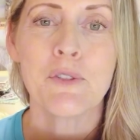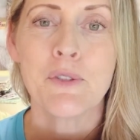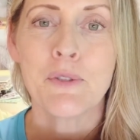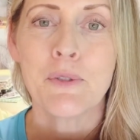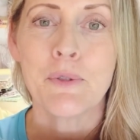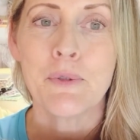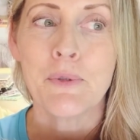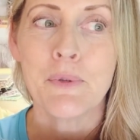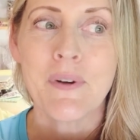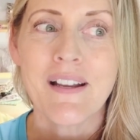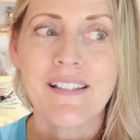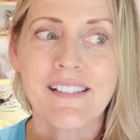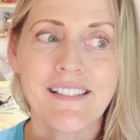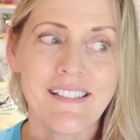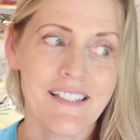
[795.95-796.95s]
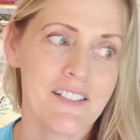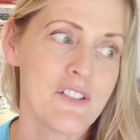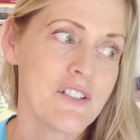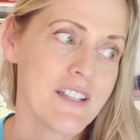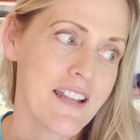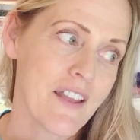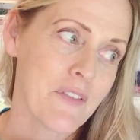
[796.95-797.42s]
to stitch
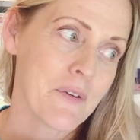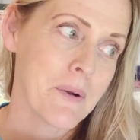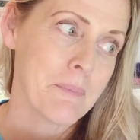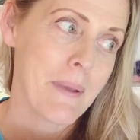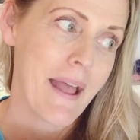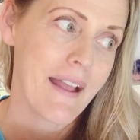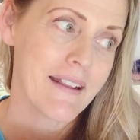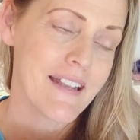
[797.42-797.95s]
together a bag.